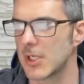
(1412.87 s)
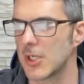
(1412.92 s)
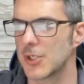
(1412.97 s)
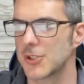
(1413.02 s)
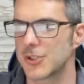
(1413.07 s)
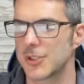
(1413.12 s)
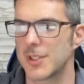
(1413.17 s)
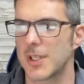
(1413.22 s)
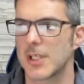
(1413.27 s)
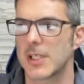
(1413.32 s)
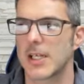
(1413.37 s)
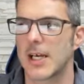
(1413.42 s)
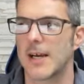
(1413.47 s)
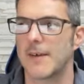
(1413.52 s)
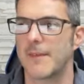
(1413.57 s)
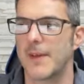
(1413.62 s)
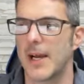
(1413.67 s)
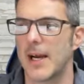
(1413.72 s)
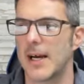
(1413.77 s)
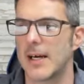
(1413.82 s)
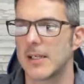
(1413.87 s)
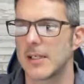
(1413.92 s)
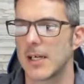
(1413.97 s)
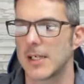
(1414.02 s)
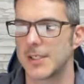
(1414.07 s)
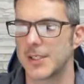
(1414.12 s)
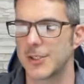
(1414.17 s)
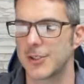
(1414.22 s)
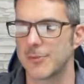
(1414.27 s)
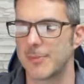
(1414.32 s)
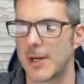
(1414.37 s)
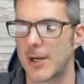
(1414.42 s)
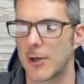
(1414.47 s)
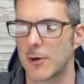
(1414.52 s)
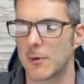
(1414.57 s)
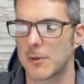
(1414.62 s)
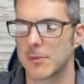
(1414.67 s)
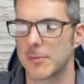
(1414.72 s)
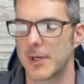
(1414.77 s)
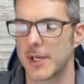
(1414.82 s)
So now that I have that, I need to go back
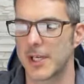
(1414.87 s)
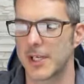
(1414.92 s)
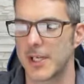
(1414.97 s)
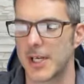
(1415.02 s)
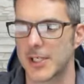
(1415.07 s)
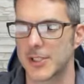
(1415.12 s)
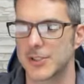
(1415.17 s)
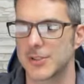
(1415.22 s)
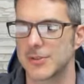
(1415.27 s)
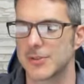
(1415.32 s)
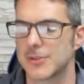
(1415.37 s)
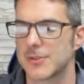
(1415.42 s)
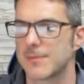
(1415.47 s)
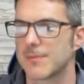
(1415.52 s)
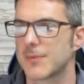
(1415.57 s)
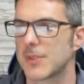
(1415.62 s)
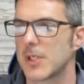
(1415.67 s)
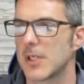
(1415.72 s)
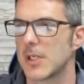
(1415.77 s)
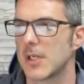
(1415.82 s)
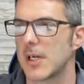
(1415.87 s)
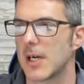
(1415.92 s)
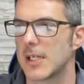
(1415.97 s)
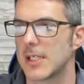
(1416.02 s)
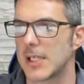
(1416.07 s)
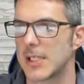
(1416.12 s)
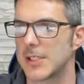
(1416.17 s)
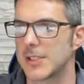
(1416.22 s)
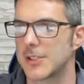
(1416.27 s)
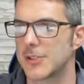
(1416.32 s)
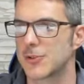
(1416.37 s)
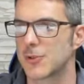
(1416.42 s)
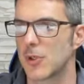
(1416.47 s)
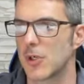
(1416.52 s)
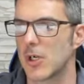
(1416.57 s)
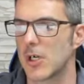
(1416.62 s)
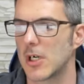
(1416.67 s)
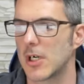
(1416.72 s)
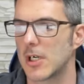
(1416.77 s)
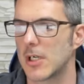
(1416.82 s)
over to my connections, and I need to
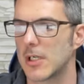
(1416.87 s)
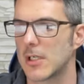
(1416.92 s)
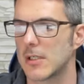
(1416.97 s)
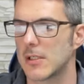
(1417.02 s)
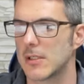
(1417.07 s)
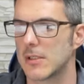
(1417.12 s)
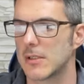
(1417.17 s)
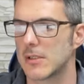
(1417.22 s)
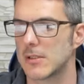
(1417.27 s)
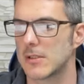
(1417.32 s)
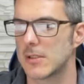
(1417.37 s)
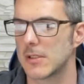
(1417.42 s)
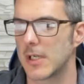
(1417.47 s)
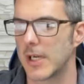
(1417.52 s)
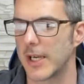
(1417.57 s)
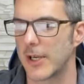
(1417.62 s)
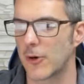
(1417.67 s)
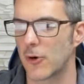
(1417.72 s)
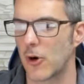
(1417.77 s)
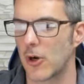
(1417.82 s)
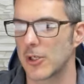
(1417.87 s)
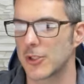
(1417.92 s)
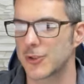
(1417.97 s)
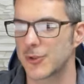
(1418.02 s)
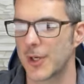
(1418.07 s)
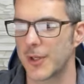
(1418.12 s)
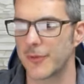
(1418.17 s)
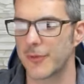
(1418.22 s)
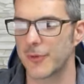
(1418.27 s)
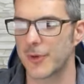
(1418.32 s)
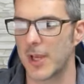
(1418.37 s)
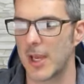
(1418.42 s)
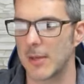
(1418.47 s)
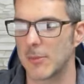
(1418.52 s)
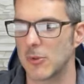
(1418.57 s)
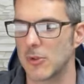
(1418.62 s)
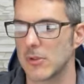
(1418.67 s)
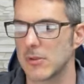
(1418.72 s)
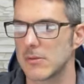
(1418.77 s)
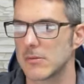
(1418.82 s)
draw a straight through
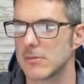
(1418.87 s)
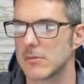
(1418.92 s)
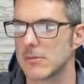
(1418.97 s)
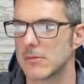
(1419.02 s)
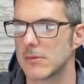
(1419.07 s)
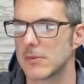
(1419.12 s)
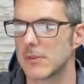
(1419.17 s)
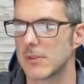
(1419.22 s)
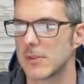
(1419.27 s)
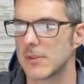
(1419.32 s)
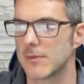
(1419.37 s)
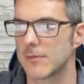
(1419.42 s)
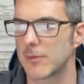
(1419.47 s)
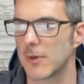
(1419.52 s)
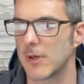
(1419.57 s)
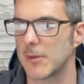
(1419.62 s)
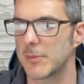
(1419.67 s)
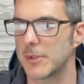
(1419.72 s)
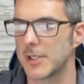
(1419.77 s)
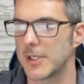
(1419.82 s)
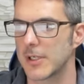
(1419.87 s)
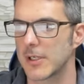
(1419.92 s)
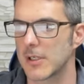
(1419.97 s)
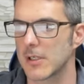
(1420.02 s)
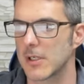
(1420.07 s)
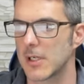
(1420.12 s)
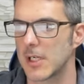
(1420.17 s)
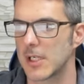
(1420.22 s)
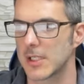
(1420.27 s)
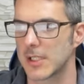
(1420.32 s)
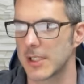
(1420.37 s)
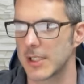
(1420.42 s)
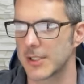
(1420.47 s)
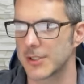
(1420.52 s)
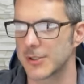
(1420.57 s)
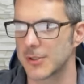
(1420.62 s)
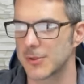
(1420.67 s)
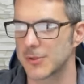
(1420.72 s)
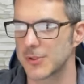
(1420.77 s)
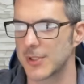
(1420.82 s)
cable from here on gig
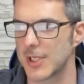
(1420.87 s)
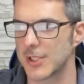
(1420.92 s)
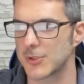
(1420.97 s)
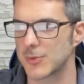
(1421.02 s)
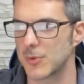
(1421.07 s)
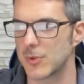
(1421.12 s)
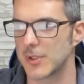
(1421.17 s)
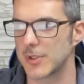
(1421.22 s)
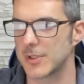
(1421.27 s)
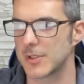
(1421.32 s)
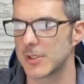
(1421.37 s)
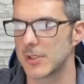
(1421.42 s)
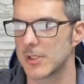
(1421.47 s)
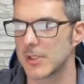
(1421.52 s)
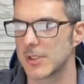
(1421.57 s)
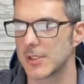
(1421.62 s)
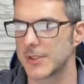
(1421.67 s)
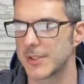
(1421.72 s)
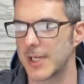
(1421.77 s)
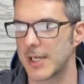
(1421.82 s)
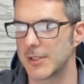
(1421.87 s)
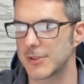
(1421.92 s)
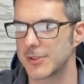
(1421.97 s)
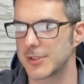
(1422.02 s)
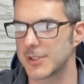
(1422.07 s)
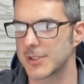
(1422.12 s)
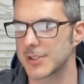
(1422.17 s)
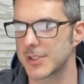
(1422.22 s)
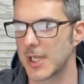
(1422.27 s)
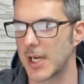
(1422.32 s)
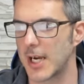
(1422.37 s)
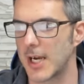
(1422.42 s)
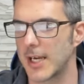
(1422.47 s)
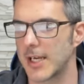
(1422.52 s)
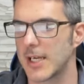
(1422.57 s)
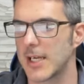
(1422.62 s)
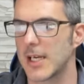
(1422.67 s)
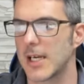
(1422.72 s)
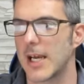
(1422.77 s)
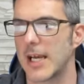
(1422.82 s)
0/1 down to this
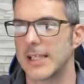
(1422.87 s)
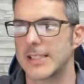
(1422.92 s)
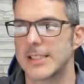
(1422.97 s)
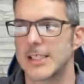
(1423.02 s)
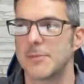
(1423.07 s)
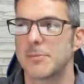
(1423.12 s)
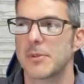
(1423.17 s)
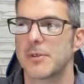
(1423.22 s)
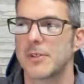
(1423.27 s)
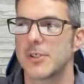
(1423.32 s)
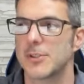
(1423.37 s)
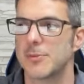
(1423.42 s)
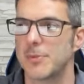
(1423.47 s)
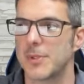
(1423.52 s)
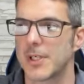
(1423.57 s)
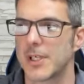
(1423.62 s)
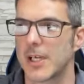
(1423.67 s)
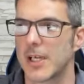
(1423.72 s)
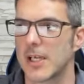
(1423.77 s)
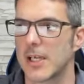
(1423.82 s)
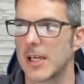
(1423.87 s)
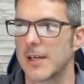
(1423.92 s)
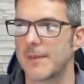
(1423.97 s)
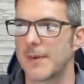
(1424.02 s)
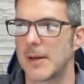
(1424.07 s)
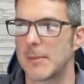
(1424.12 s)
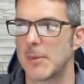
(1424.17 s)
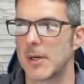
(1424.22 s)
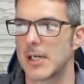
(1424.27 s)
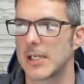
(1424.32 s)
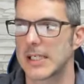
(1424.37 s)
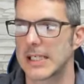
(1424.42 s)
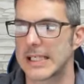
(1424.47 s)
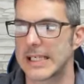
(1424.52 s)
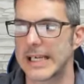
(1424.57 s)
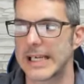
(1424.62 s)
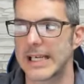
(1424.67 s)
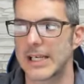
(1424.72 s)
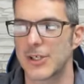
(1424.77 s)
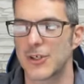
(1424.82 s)
guy. And typically speaking, if I'm on a
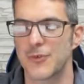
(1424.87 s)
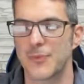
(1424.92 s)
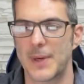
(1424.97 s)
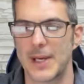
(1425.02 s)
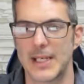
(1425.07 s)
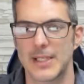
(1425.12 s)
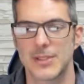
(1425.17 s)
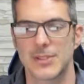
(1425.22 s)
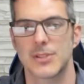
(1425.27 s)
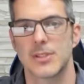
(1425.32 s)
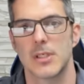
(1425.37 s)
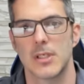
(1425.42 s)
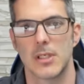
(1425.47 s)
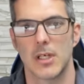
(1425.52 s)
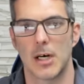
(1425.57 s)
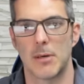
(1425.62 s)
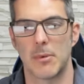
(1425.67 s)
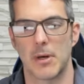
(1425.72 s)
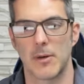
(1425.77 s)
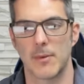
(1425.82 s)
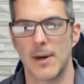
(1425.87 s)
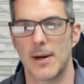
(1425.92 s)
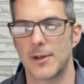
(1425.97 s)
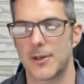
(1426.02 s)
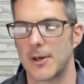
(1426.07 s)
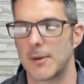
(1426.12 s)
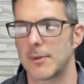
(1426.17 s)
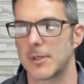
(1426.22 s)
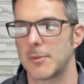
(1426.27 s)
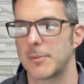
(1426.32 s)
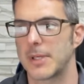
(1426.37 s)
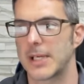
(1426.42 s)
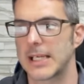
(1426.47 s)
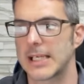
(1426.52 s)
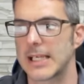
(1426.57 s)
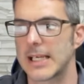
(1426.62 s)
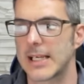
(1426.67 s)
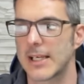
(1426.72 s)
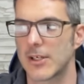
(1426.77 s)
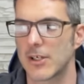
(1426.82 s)
gig interface on my router, I want to be a
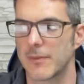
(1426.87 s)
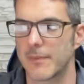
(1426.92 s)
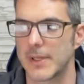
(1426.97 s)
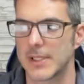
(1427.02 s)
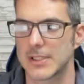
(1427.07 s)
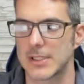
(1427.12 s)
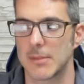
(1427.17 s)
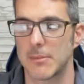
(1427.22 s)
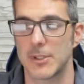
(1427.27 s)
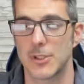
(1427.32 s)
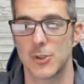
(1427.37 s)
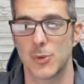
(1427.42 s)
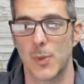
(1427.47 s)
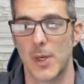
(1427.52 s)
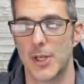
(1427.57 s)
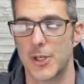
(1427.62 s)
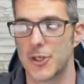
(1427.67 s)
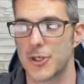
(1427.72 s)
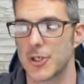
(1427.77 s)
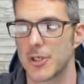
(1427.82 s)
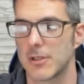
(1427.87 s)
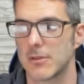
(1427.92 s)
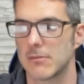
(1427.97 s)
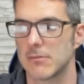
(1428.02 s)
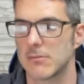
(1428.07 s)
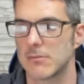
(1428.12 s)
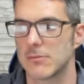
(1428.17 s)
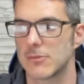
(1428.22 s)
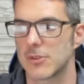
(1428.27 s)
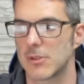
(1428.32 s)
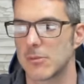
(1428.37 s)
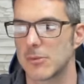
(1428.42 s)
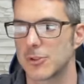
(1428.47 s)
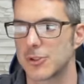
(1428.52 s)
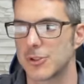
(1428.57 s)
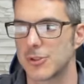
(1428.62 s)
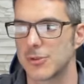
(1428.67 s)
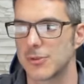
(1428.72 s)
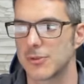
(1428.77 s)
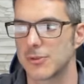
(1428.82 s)
gig interface on my switch. So I'm going
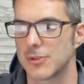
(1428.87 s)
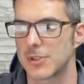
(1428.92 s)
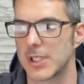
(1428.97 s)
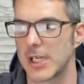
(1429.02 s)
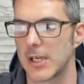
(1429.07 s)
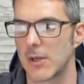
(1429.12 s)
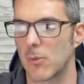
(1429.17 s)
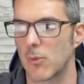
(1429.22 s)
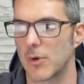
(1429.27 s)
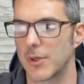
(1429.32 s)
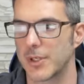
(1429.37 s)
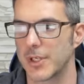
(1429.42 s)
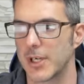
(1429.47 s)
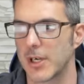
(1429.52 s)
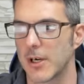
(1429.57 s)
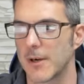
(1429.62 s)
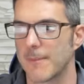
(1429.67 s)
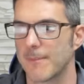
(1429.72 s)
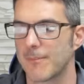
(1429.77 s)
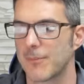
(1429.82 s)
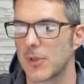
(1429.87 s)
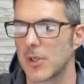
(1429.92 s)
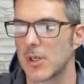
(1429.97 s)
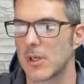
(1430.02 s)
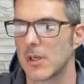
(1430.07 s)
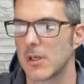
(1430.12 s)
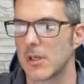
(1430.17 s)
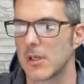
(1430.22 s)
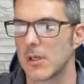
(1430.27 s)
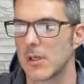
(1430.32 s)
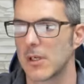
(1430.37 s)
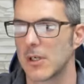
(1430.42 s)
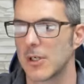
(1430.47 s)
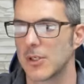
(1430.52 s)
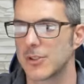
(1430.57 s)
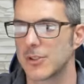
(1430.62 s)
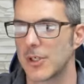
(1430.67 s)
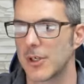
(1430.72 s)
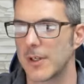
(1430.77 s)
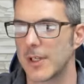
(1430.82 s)
to choose gig 1 here.
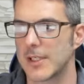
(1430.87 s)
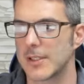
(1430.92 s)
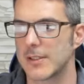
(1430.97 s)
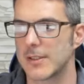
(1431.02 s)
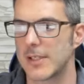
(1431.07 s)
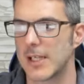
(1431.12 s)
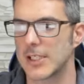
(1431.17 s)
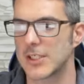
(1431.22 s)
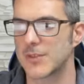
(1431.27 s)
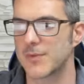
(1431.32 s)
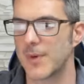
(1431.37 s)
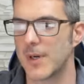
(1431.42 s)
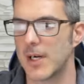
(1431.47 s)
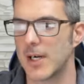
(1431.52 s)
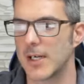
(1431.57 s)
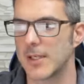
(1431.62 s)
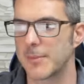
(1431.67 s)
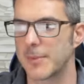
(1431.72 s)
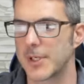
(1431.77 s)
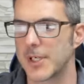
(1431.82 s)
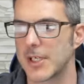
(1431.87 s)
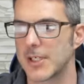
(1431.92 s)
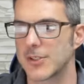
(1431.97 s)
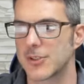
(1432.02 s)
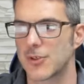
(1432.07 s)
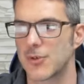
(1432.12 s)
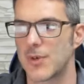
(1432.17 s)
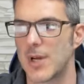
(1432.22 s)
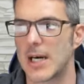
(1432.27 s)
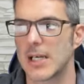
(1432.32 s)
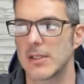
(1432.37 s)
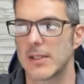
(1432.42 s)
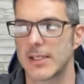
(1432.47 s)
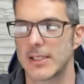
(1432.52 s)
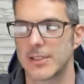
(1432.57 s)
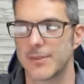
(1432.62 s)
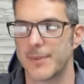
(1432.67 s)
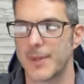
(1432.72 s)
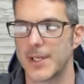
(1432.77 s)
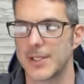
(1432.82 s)
So that's fine because they're not
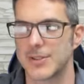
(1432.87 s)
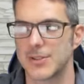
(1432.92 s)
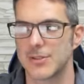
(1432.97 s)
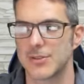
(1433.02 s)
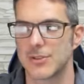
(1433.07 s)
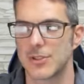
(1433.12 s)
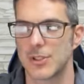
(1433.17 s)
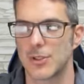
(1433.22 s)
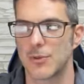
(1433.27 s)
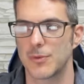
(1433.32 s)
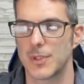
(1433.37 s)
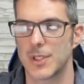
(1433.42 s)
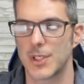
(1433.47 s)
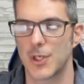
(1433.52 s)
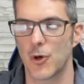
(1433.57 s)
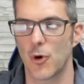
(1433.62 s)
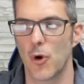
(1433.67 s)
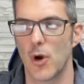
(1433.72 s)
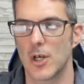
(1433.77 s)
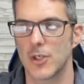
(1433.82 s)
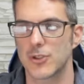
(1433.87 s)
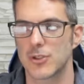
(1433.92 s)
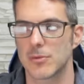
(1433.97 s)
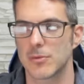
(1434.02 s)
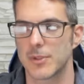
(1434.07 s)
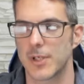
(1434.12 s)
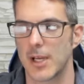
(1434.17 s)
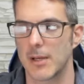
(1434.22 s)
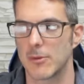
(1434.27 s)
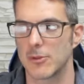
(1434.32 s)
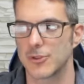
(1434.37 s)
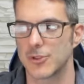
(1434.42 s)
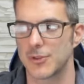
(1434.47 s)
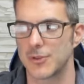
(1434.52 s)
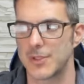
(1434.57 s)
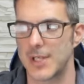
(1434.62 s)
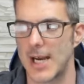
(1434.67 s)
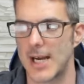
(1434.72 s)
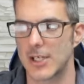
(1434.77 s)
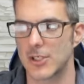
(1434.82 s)
like devices. You don't need a crossover cable. So
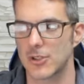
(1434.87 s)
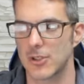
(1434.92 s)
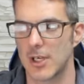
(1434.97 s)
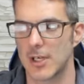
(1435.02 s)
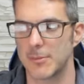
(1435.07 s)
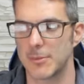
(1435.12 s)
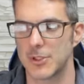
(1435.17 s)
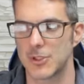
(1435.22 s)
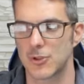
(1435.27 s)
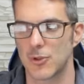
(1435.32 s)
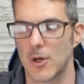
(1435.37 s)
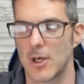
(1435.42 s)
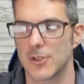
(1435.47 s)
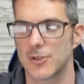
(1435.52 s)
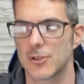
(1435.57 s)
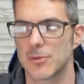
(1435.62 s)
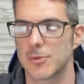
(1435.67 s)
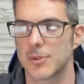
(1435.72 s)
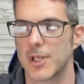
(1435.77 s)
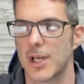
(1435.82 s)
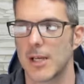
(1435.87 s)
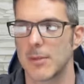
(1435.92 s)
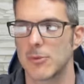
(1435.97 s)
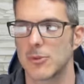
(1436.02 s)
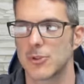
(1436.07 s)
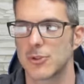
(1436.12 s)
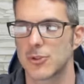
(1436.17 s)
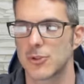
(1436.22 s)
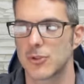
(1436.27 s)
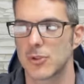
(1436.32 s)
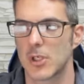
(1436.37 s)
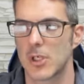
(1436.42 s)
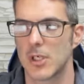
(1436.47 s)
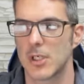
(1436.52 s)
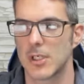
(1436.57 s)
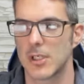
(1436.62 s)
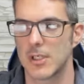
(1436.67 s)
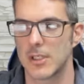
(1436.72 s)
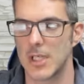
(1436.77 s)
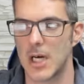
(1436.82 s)
dash line means crossover cables.
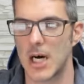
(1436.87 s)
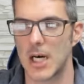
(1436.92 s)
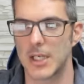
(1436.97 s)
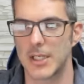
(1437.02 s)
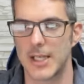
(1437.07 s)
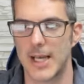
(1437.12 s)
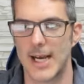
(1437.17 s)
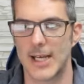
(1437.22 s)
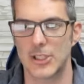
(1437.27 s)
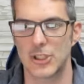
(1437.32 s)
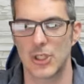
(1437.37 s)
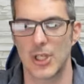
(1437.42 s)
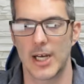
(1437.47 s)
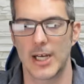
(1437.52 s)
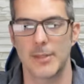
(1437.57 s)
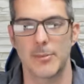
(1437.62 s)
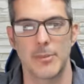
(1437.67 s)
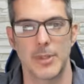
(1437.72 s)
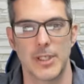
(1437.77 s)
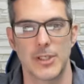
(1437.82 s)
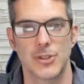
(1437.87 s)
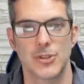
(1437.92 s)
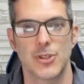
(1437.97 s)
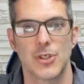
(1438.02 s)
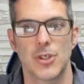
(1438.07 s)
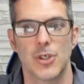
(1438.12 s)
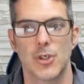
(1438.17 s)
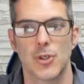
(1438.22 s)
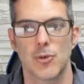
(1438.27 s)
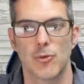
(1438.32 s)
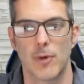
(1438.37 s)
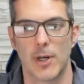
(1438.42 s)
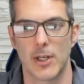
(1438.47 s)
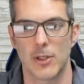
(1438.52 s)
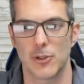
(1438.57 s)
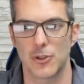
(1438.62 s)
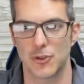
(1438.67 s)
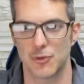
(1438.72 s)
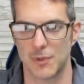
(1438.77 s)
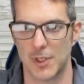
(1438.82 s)
Non-dash line means
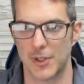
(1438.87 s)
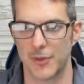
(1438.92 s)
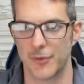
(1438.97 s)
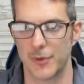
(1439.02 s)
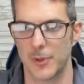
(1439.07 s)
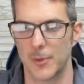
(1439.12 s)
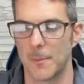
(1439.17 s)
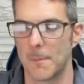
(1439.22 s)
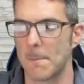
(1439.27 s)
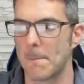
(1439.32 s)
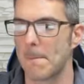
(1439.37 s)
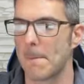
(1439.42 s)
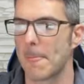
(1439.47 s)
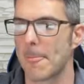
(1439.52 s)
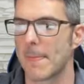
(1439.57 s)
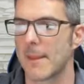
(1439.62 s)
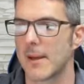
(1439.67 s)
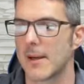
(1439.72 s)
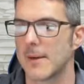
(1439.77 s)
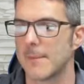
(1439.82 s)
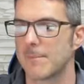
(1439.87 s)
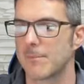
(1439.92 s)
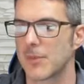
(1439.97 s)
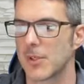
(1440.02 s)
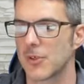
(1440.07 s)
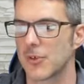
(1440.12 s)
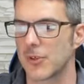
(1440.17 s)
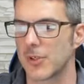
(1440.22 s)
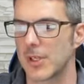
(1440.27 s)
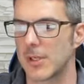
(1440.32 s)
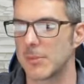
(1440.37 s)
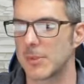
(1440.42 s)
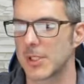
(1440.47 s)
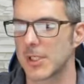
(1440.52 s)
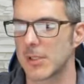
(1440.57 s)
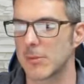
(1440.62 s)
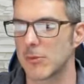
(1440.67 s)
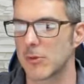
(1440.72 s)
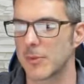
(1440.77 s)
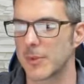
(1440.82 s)
regular straight through. So then I'm going
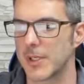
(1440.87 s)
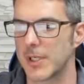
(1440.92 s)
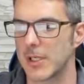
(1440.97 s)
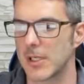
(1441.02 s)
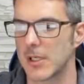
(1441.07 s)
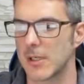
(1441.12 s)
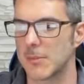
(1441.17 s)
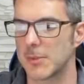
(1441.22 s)
to come over here.